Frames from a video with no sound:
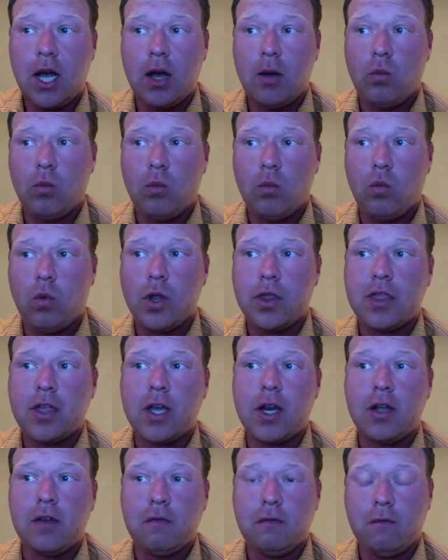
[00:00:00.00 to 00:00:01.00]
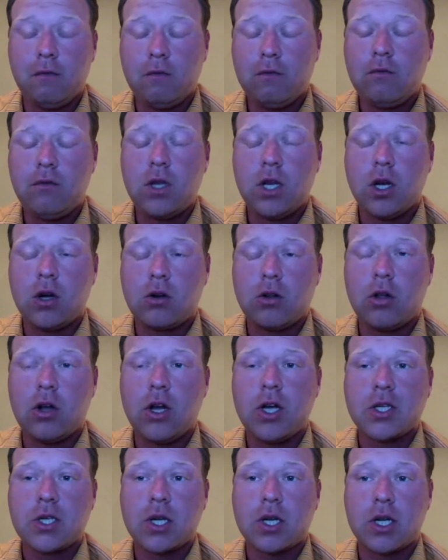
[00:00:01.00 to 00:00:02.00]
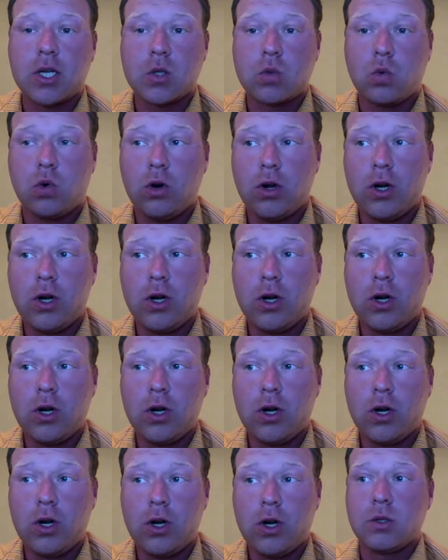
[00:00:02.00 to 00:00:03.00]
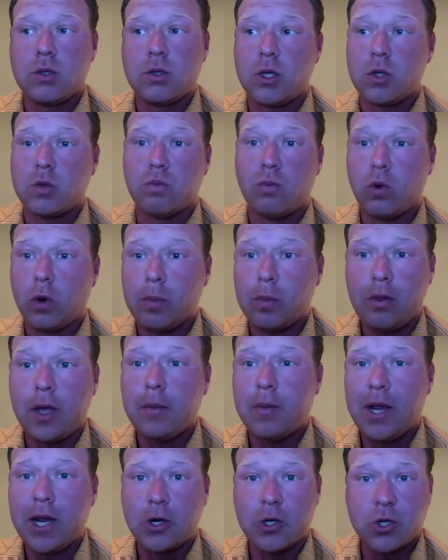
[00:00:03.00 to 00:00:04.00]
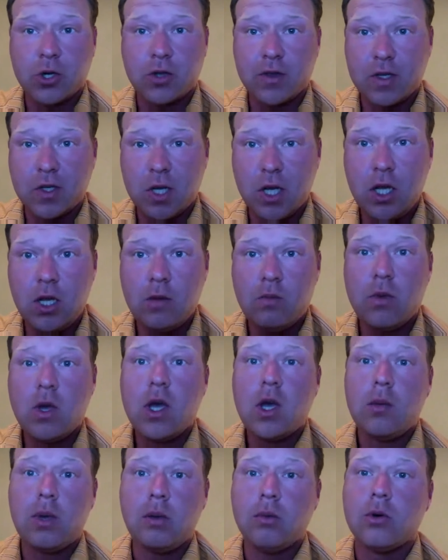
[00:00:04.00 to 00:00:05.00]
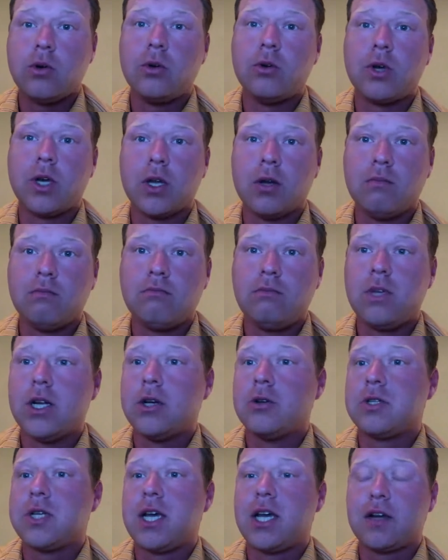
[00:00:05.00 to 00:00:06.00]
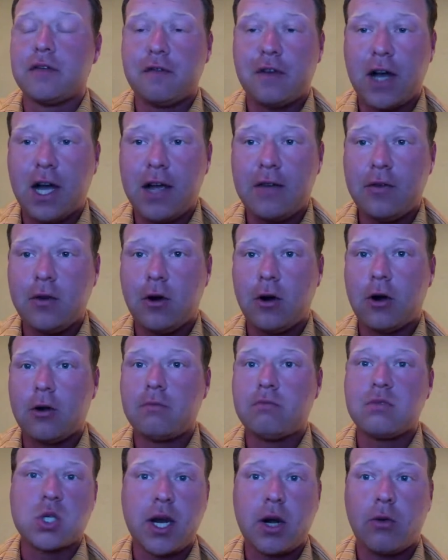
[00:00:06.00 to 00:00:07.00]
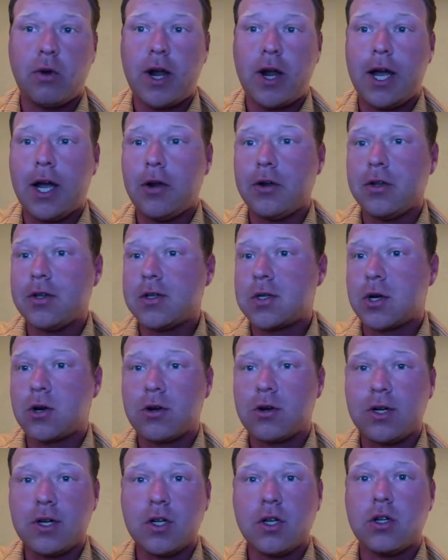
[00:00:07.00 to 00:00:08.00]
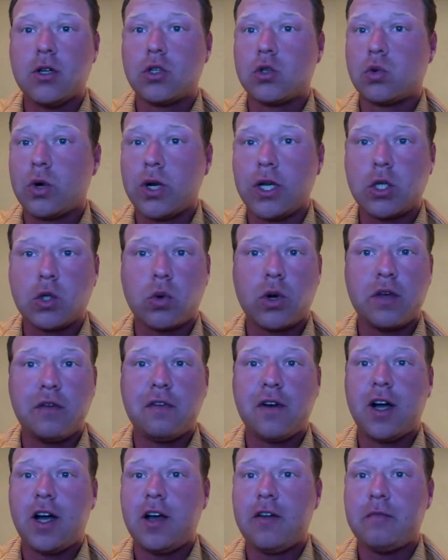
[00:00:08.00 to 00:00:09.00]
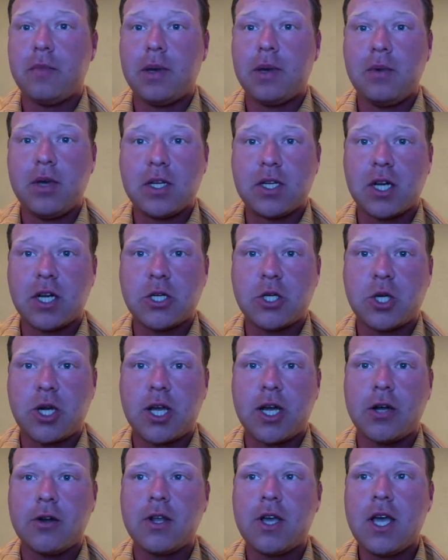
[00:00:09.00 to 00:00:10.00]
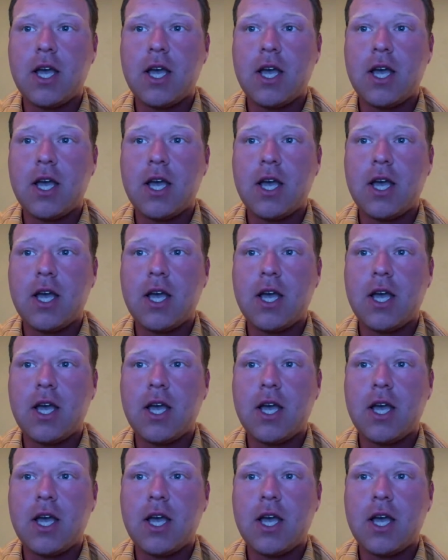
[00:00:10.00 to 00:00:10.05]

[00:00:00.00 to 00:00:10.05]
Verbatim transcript: One thing Clawson has wanted is just more playmakers on the team, people who can take a 5-yard slant route and turn it into 20-25, maybe a touchdown.